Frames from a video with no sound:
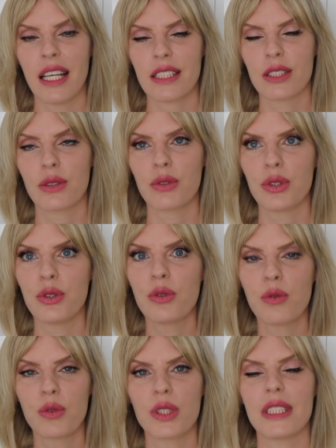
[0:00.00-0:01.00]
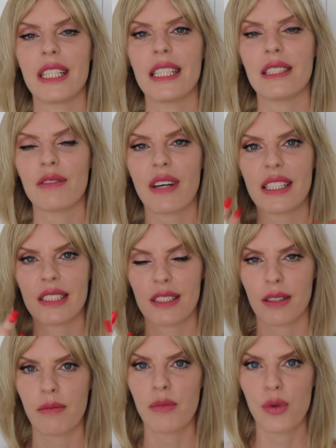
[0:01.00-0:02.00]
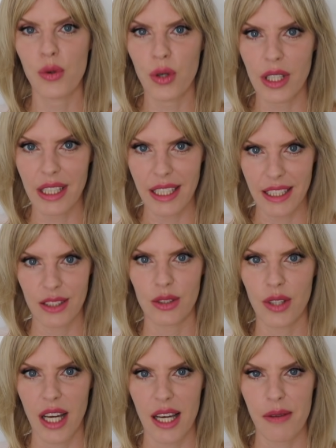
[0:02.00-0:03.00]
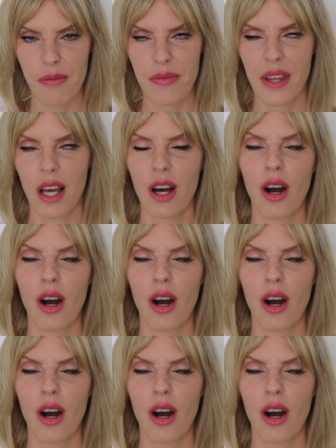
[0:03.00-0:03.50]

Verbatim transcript: so you would invest more into him.